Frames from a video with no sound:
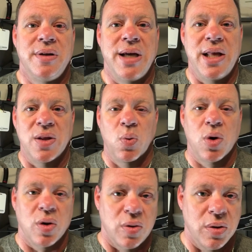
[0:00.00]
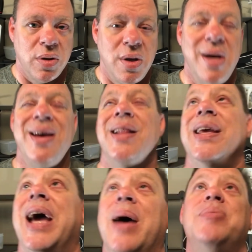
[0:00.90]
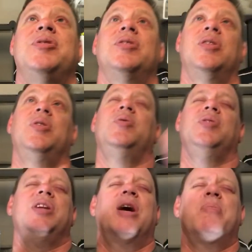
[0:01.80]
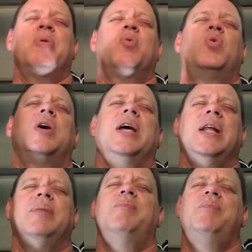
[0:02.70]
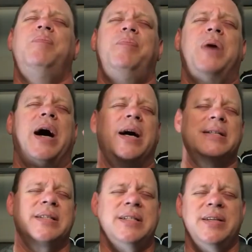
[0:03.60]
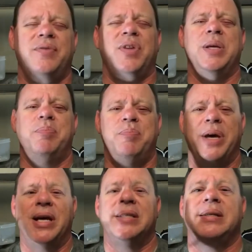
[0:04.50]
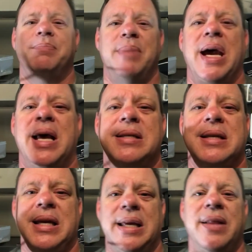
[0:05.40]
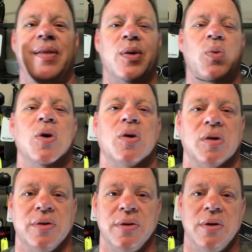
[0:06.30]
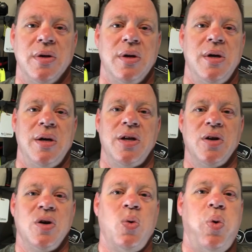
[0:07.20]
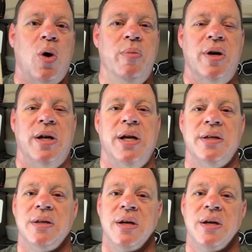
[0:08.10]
in the world. The absolute number one, positively best mask in the world you can quote me on this.